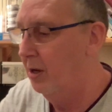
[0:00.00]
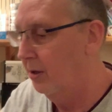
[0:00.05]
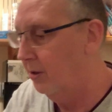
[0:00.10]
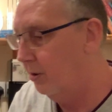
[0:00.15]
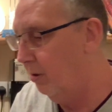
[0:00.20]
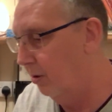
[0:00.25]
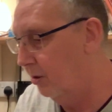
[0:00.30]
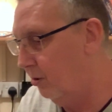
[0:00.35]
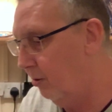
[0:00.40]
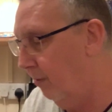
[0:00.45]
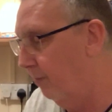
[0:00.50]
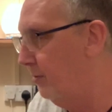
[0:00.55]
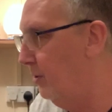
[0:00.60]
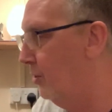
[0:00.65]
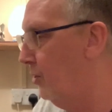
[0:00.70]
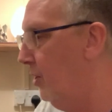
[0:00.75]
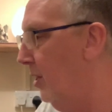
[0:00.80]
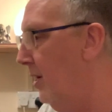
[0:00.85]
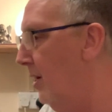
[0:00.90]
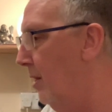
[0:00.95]
Dies off,
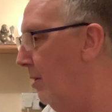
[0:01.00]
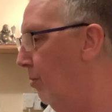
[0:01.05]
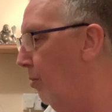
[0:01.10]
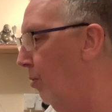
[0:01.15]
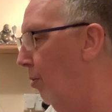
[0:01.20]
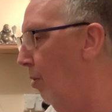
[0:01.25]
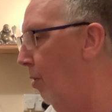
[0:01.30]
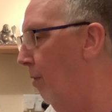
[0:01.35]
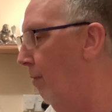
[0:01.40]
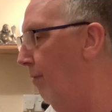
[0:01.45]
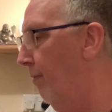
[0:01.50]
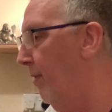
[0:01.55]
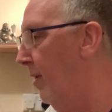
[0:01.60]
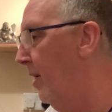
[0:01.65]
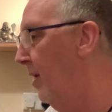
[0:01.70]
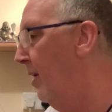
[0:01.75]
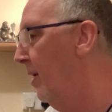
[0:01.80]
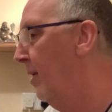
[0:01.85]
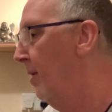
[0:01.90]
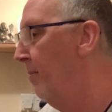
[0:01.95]
just take it all off.
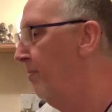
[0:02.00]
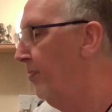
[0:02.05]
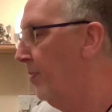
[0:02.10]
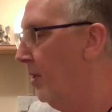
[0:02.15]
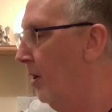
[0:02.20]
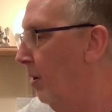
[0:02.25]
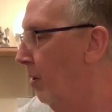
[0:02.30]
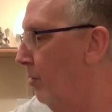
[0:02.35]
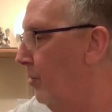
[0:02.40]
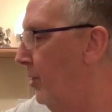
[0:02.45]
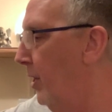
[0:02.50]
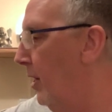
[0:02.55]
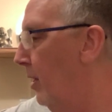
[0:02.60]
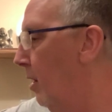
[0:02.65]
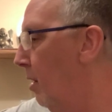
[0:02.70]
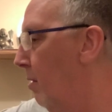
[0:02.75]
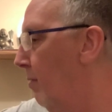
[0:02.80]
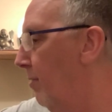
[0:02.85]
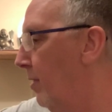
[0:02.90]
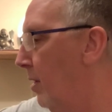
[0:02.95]
I'll dig
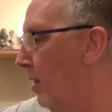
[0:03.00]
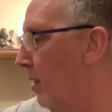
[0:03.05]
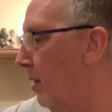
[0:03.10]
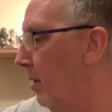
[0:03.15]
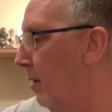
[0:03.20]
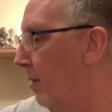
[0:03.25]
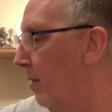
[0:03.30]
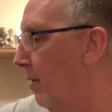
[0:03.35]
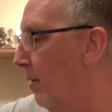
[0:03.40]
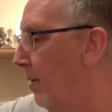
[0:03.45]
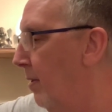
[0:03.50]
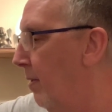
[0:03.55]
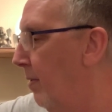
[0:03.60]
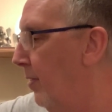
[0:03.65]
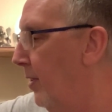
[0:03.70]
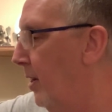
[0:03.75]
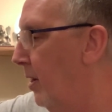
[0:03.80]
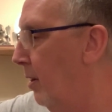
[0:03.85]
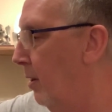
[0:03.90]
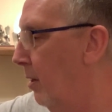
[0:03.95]
over
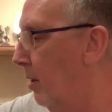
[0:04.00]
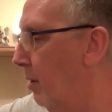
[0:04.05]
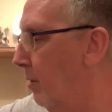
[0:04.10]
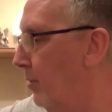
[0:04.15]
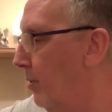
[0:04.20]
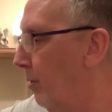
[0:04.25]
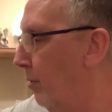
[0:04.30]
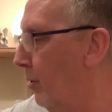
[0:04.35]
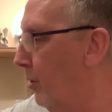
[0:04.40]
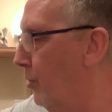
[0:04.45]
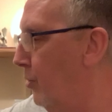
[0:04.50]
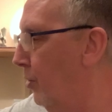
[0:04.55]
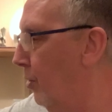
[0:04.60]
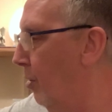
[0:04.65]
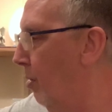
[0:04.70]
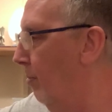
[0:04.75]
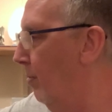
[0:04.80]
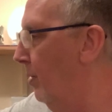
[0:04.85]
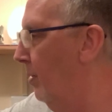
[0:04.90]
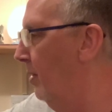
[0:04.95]
the earth on the
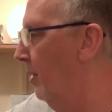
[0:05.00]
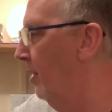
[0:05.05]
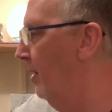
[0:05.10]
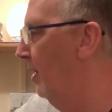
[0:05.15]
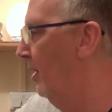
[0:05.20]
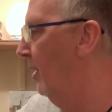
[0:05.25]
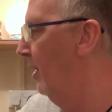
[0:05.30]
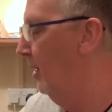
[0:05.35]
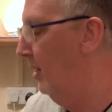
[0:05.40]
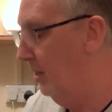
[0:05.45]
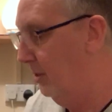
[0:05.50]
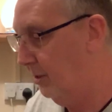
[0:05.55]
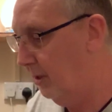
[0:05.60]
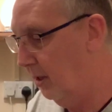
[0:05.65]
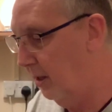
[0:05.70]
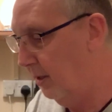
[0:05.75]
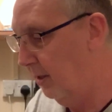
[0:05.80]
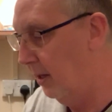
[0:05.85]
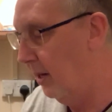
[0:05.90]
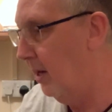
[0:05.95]
top. It's
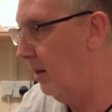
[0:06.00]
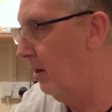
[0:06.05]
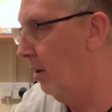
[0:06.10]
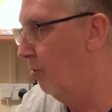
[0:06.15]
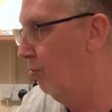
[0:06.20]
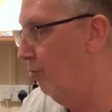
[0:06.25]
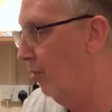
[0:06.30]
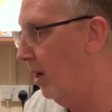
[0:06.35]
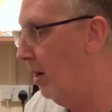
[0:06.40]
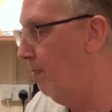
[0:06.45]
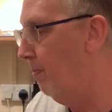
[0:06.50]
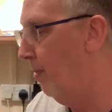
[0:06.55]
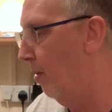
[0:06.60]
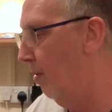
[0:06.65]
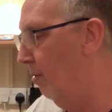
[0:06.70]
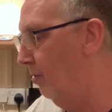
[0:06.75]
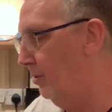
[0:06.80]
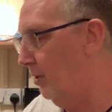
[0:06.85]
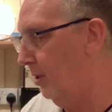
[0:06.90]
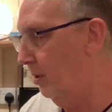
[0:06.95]
going to need a
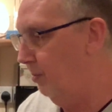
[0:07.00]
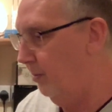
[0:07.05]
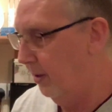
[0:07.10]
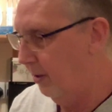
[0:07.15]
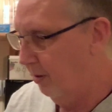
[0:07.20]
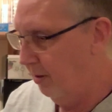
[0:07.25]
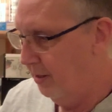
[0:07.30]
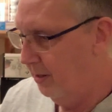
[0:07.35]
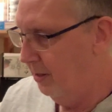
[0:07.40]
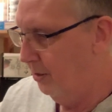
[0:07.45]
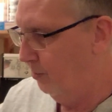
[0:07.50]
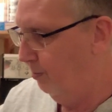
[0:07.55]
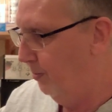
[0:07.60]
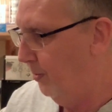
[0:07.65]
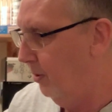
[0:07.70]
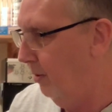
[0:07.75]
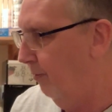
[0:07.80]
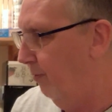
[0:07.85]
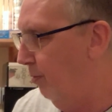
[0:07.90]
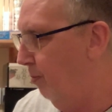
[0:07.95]
repot because we got it in this
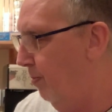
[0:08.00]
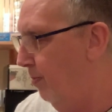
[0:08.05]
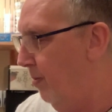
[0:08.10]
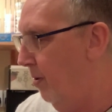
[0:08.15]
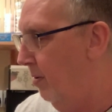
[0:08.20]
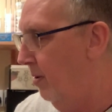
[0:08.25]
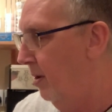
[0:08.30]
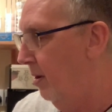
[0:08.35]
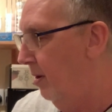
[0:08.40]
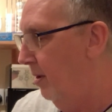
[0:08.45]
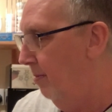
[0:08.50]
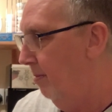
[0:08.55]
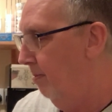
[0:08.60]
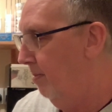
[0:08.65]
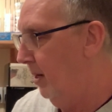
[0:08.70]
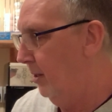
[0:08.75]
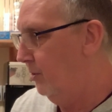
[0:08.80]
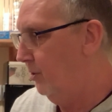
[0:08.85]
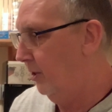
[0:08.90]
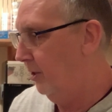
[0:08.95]
beautiful
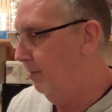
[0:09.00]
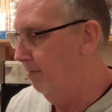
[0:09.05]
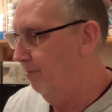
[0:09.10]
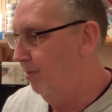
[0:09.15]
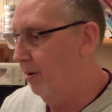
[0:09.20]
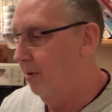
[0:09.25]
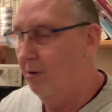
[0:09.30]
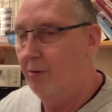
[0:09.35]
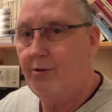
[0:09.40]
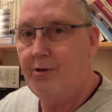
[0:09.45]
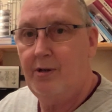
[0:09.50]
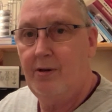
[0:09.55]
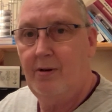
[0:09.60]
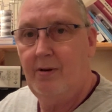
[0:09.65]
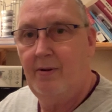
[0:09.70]
Mexican pot.